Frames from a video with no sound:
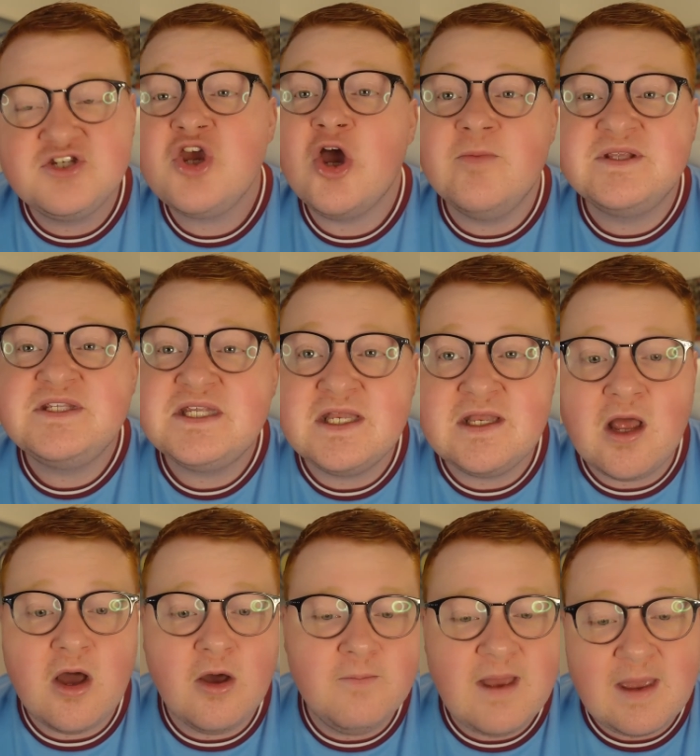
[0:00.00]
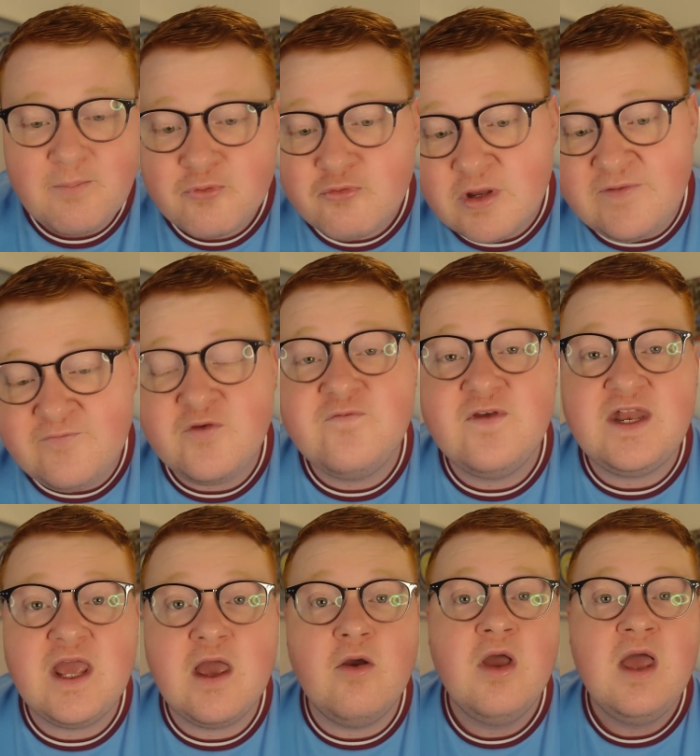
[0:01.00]
commenting on my preview
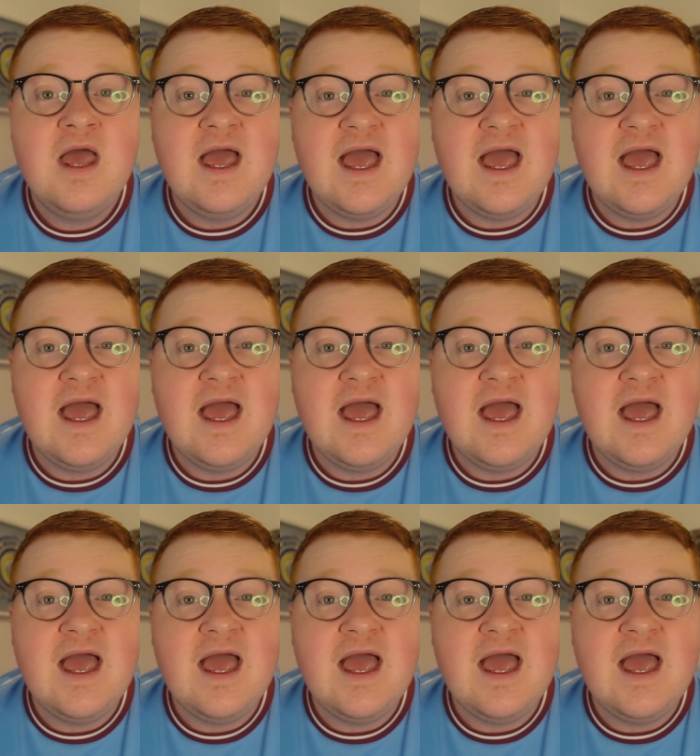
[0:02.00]
video,